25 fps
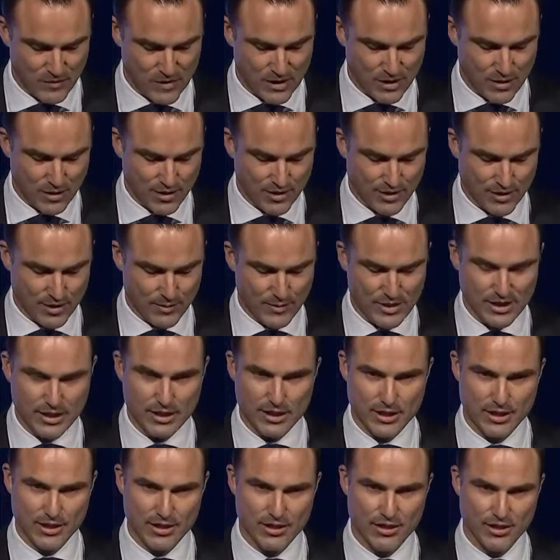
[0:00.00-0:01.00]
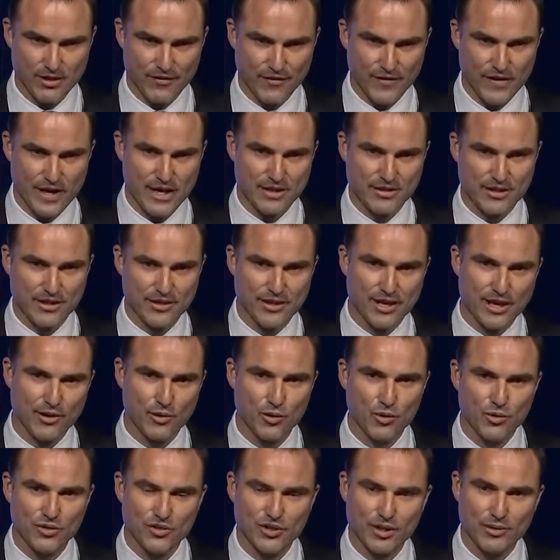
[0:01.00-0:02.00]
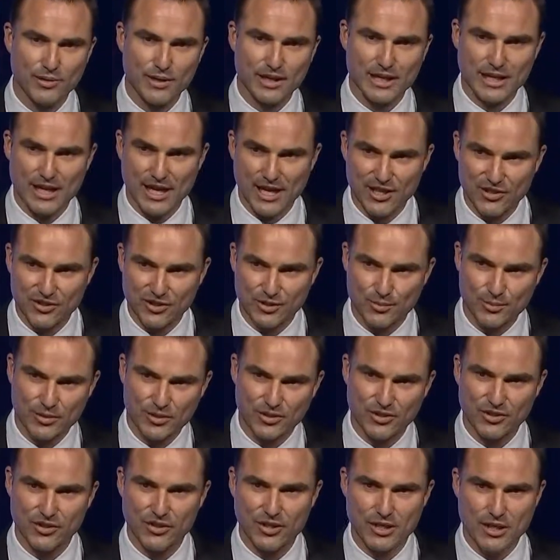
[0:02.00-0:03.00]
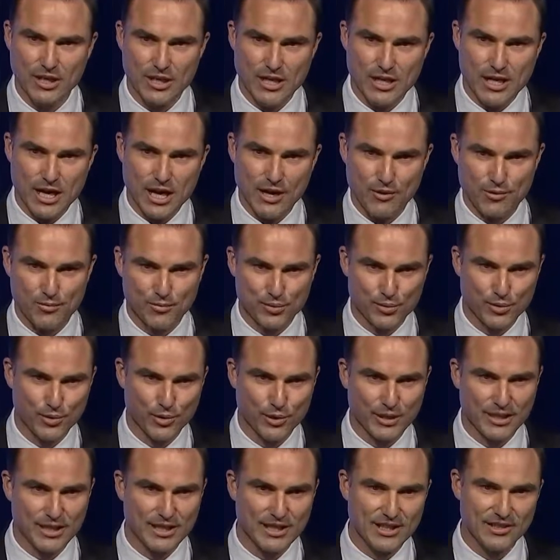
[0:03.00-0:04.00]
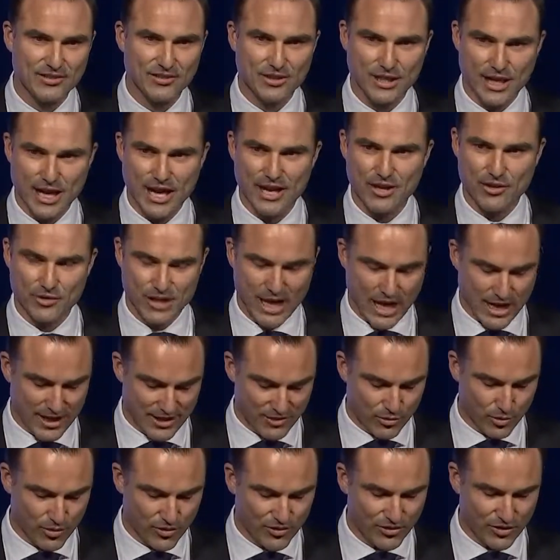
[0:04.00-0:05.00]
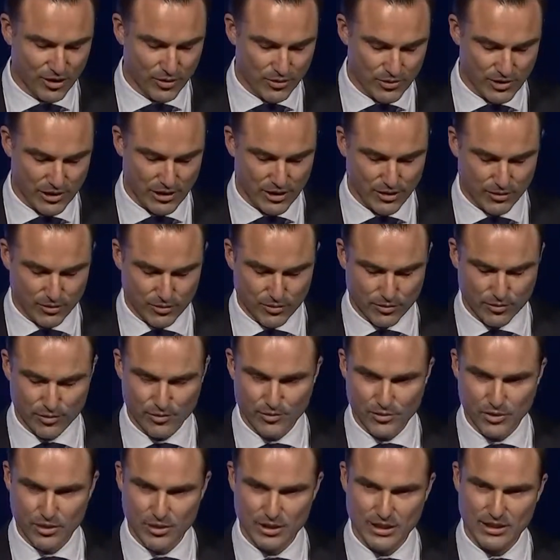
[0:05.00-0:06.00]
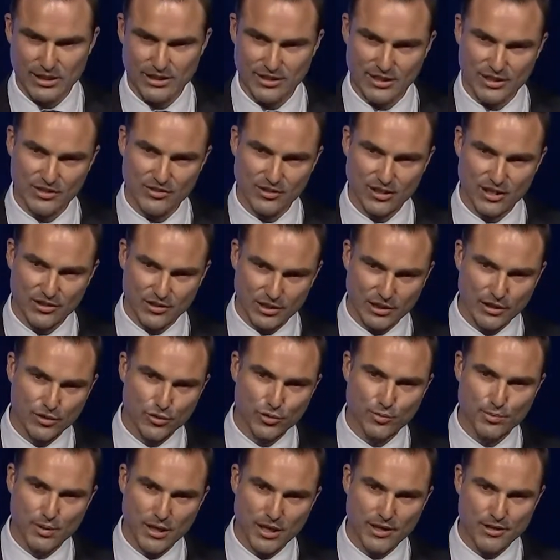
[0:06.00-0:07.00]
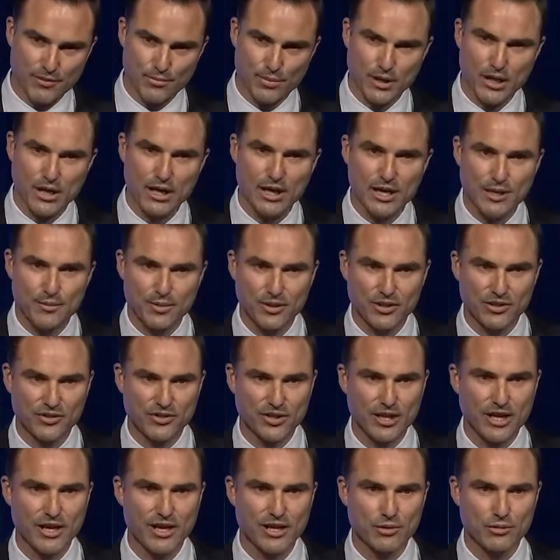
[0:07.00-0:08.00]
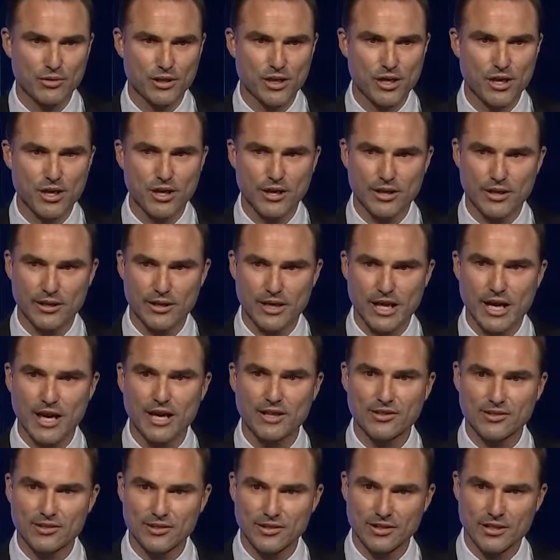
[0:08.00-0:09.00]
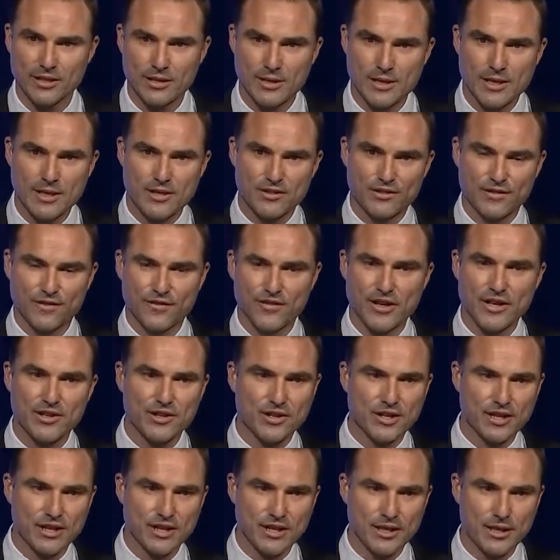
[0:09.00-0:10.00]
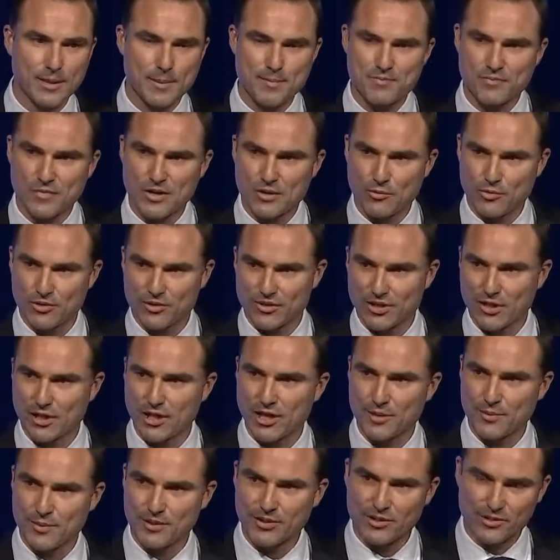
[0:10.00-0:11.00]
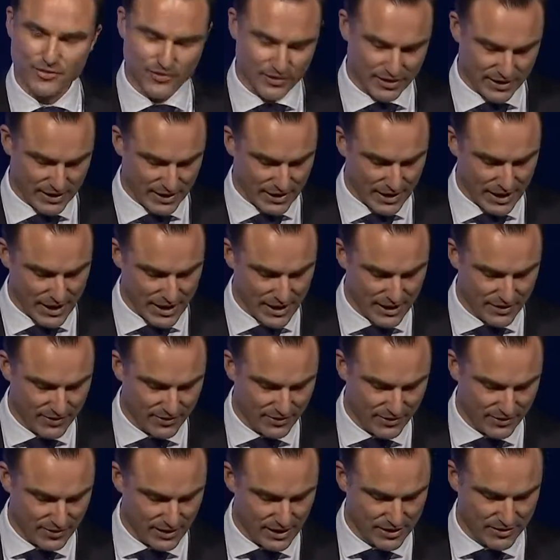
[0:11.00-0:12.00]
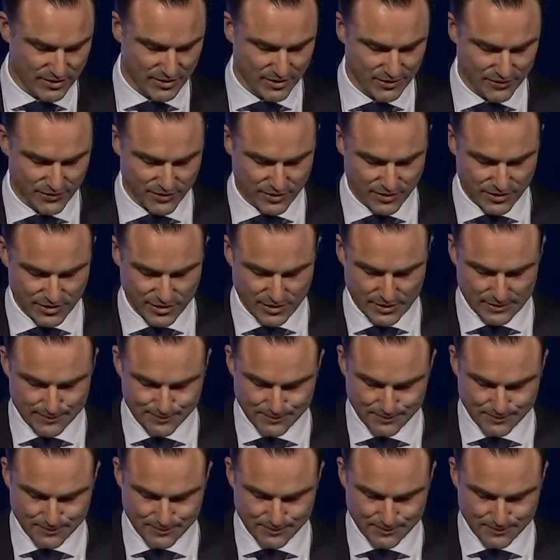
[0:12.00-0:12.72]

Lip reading: I mean, the fact that they're also our customers, our employees, and also in the local community is a little by the by, because they are relying on us to fund their retirements for decades into the future.